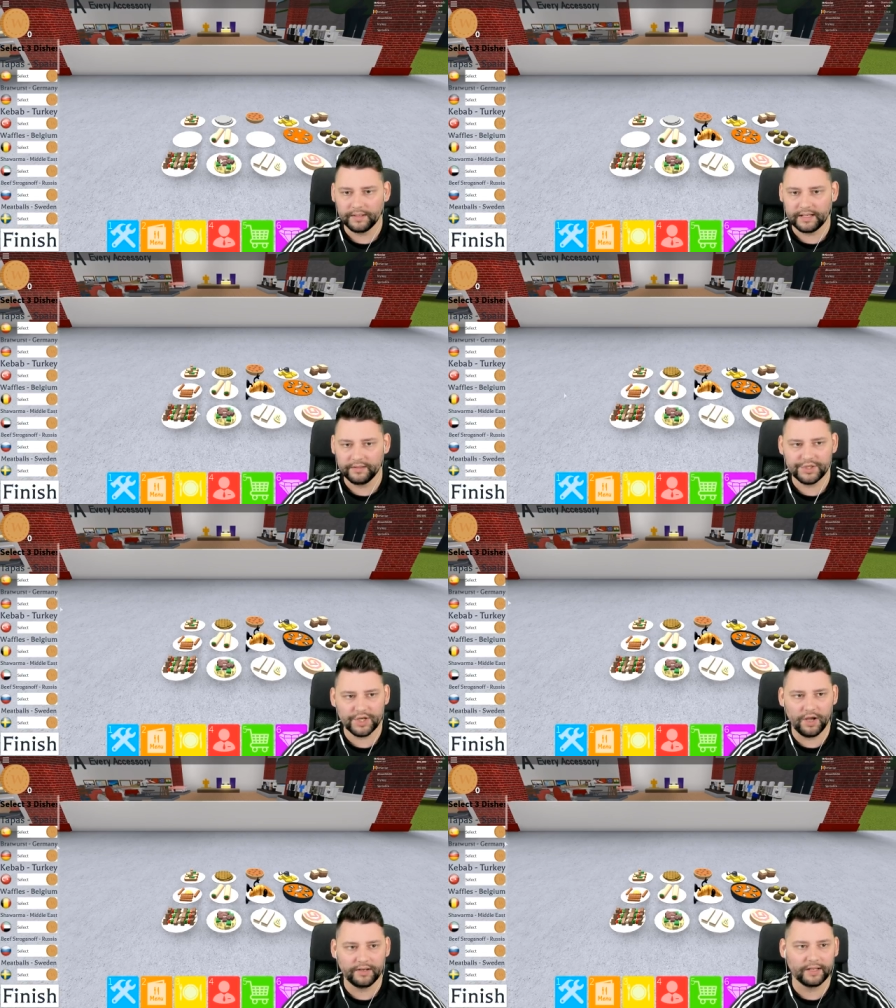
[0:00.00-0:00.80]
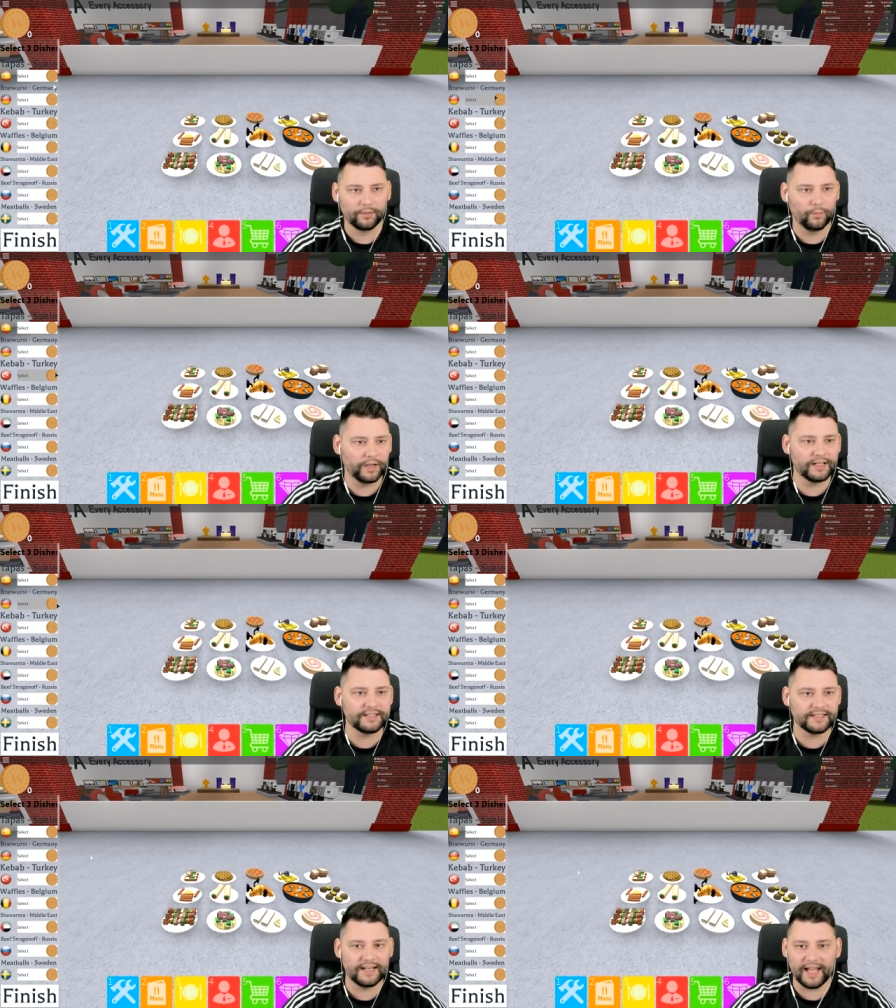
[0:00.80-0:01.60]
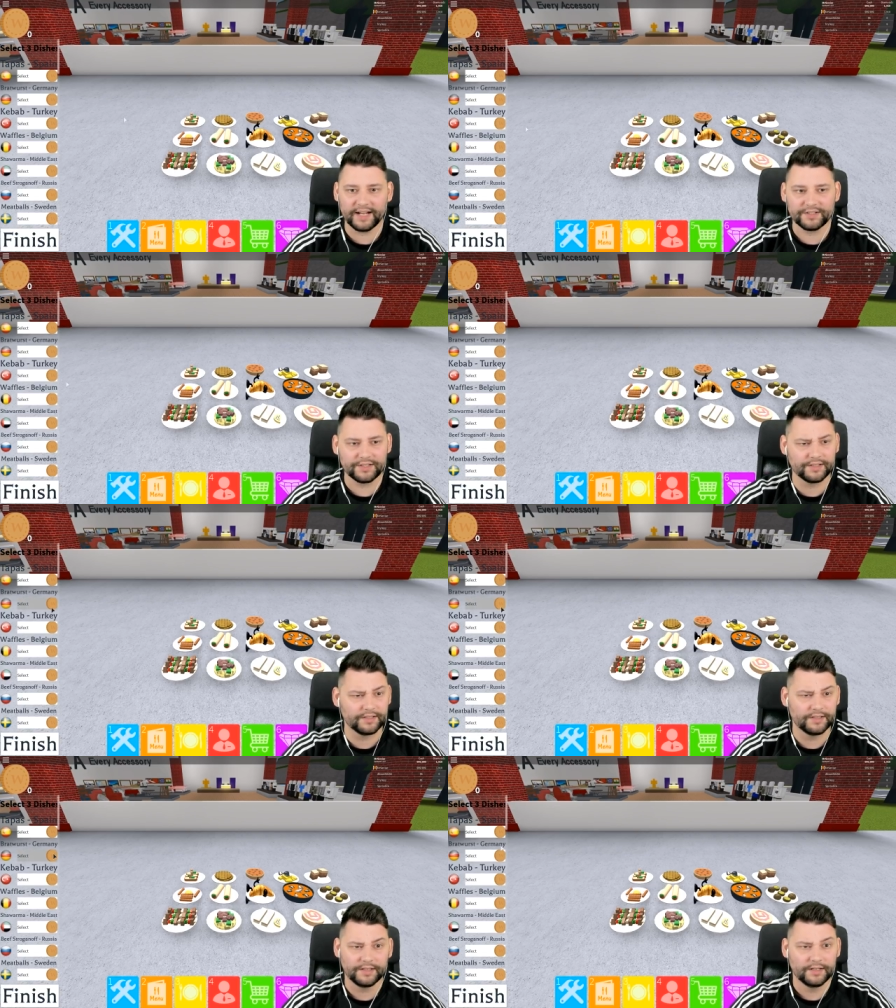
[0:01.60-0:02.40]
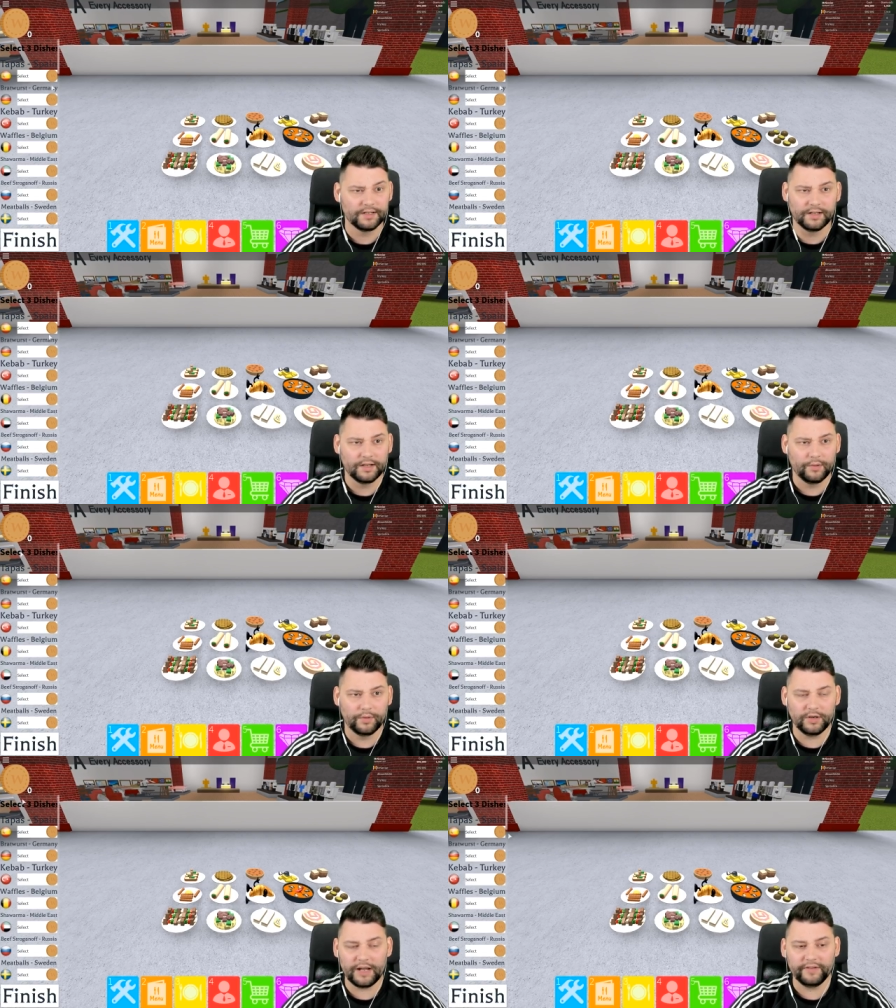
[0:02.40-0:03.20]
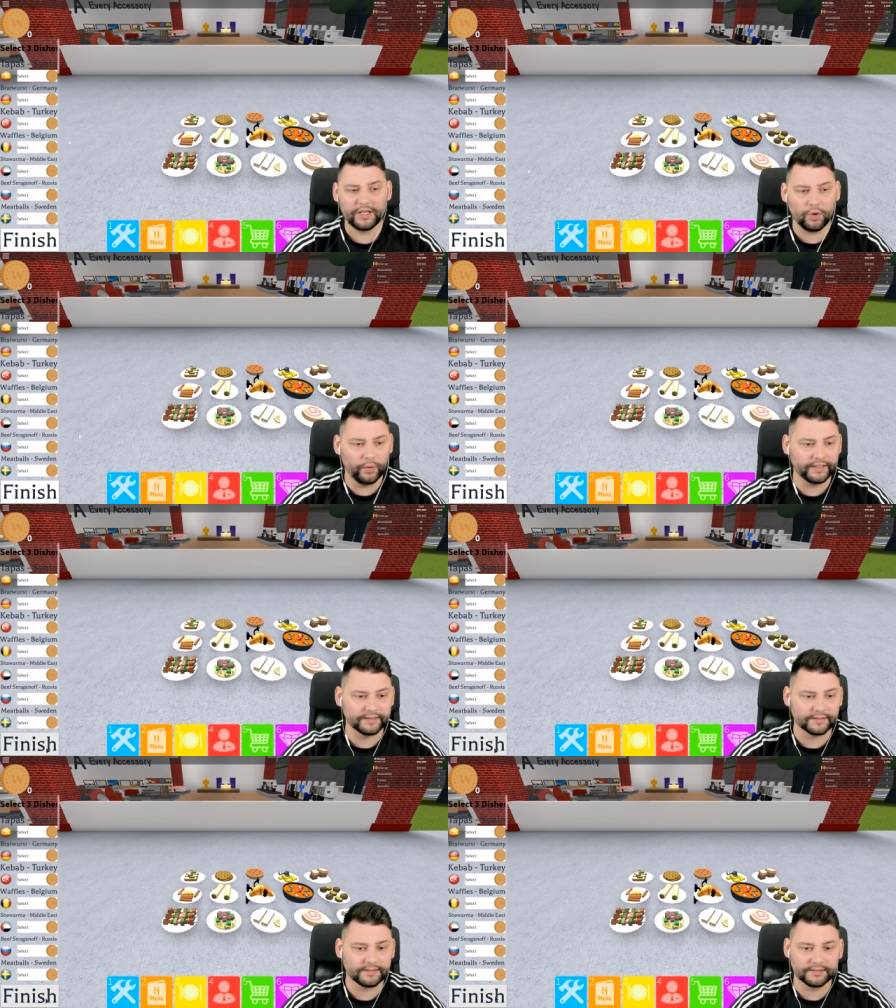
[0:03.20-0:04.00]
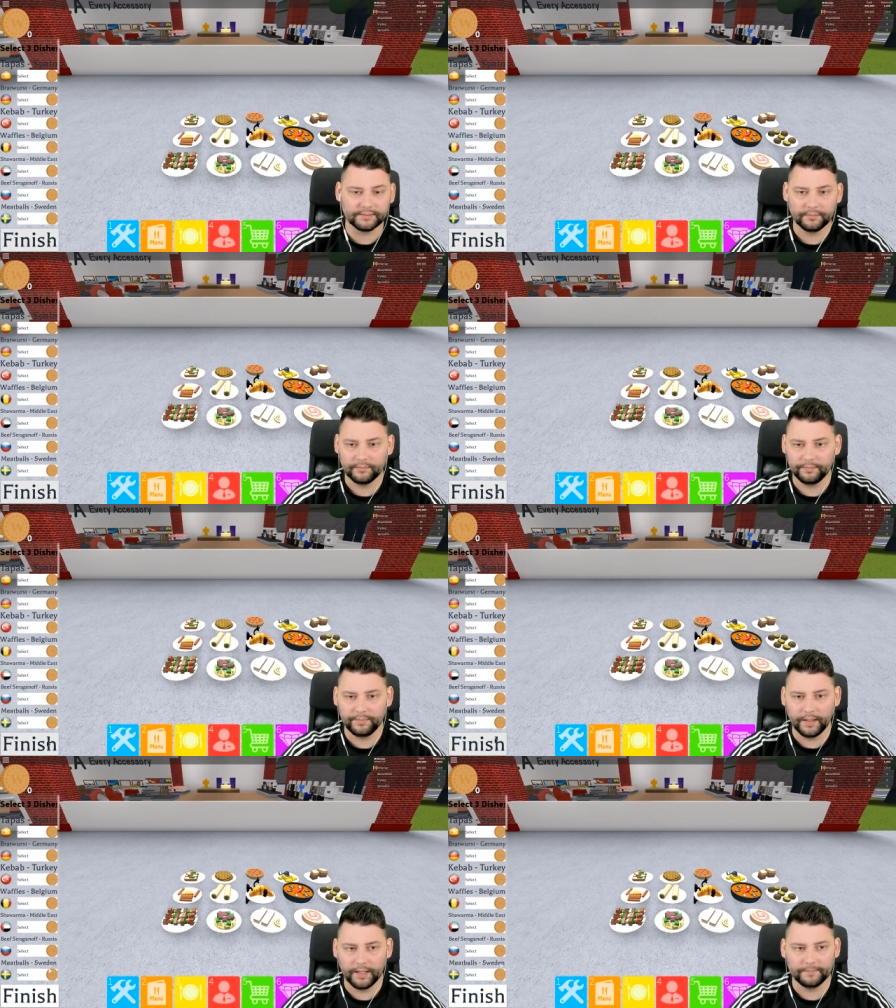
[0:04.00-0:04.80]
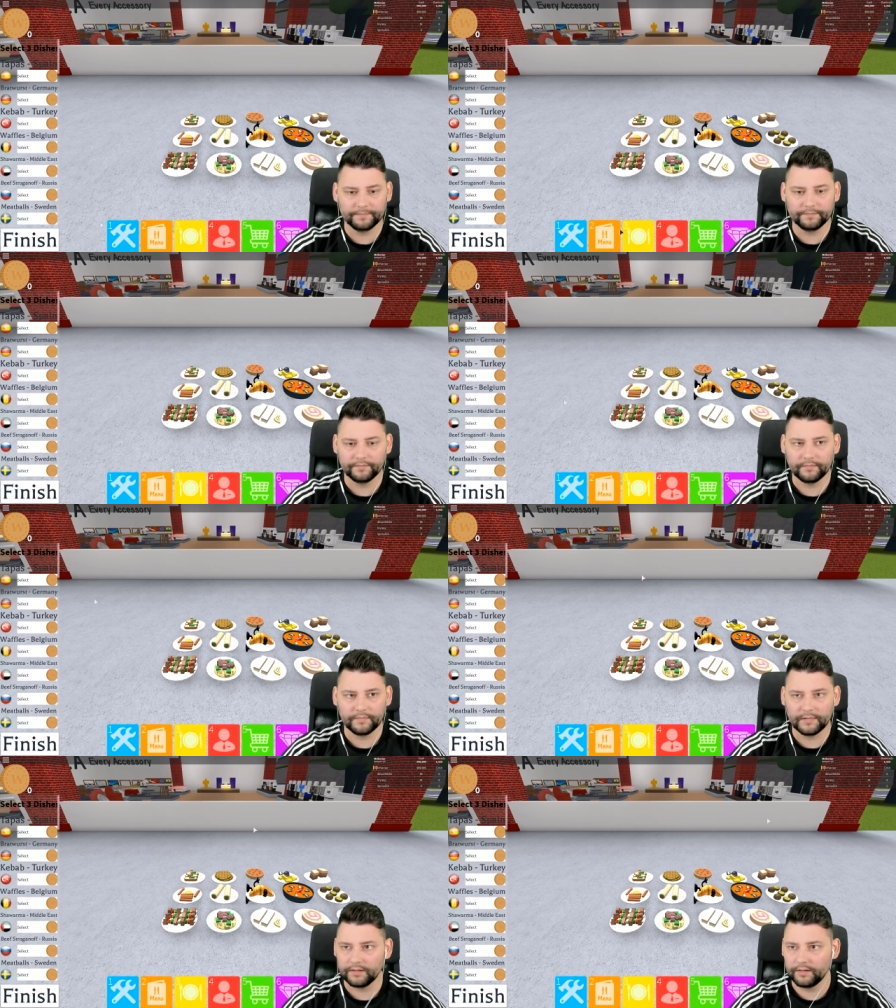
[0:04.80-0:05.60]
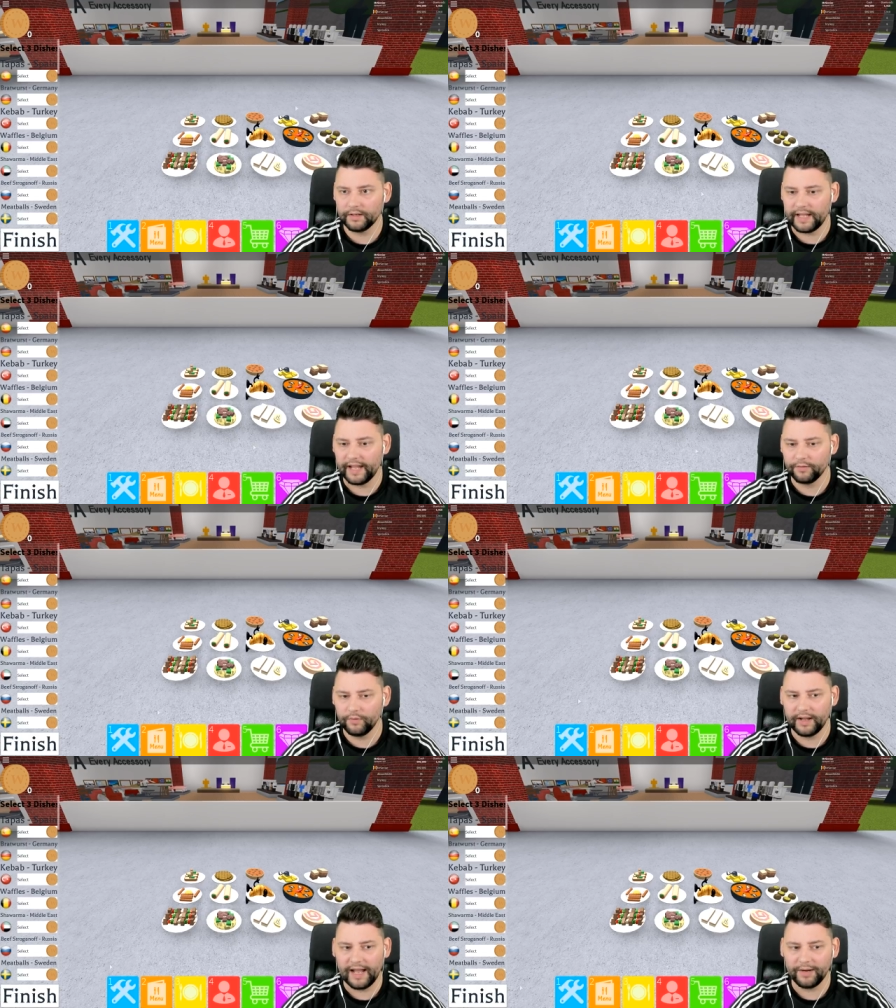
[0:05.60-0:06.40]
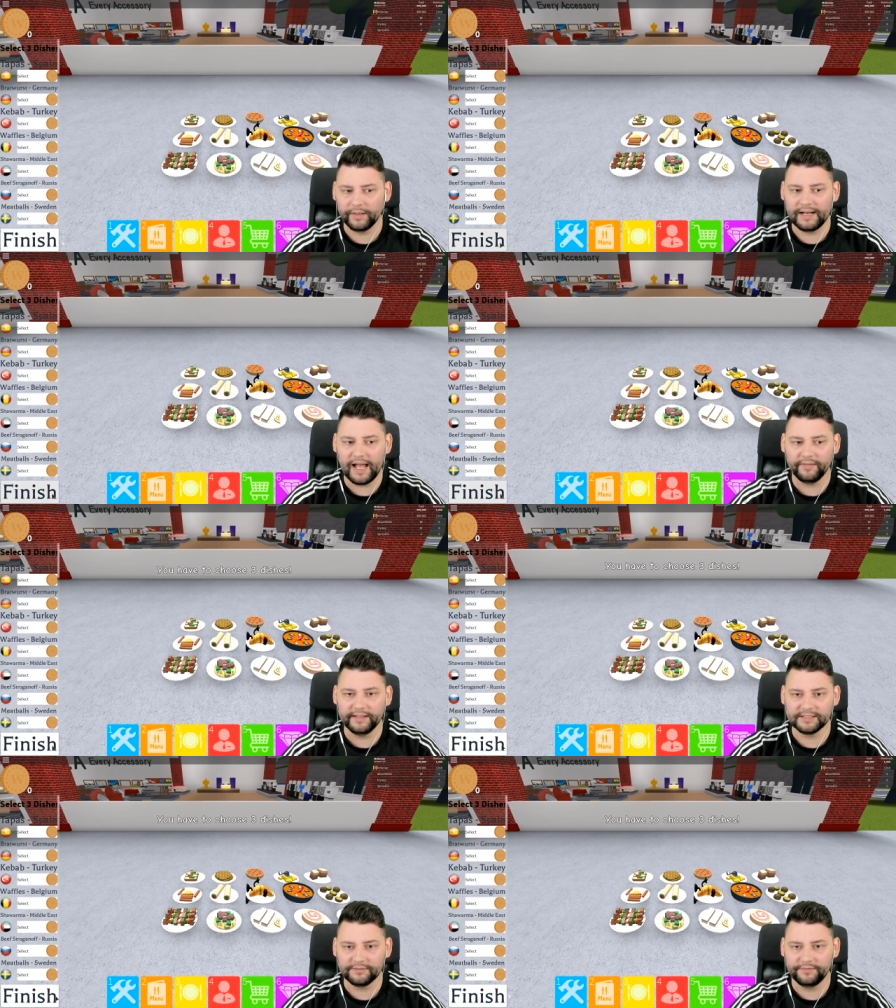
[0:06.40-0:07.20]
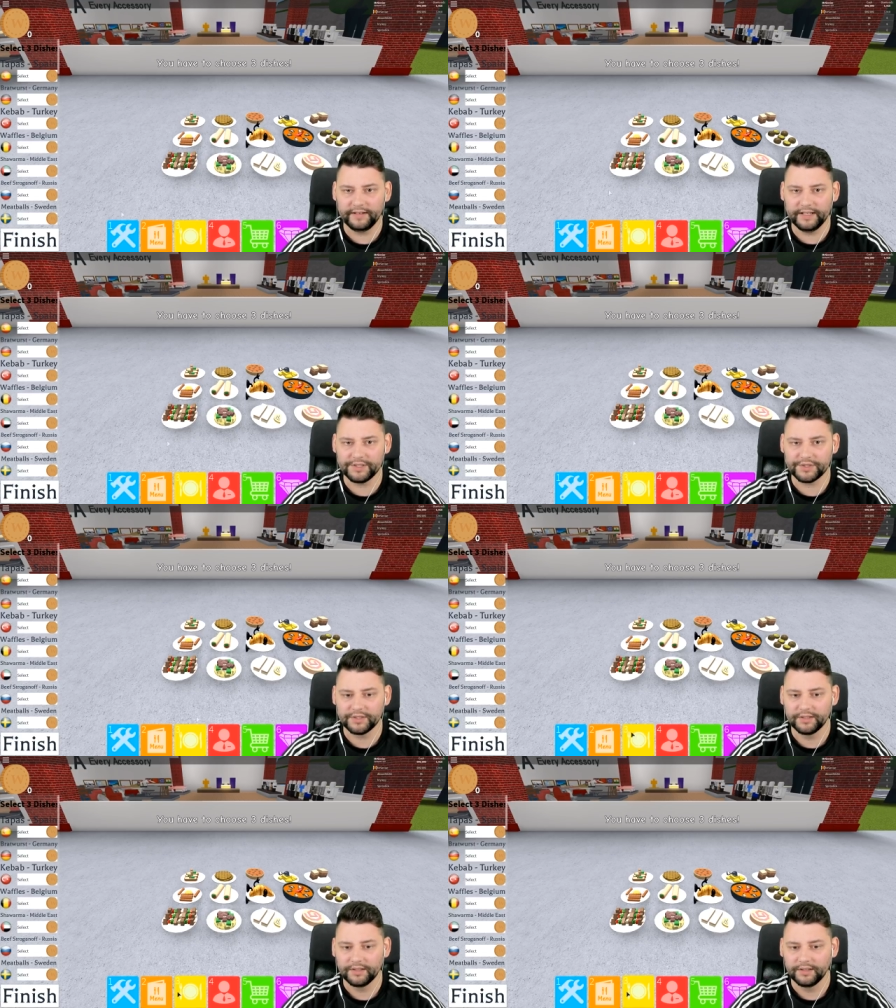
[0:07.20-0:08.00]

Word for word: Begin the journey. We're going to select... We don't have any coins, but... Okay, right. How do I get out of this? Finish.